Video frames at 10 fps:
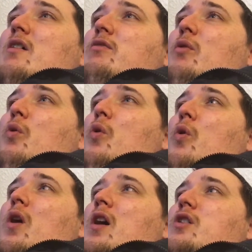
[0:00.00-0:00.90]

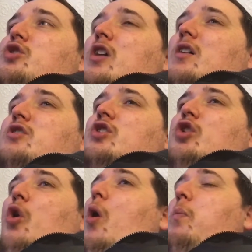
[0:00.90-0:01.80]
for just
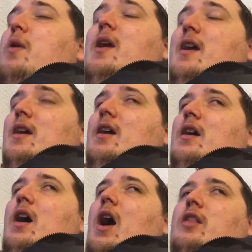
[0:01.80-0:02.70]
copying
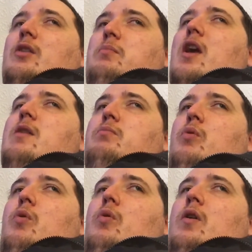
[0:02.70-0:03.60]
other
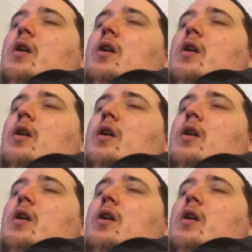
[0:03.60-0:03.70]
people,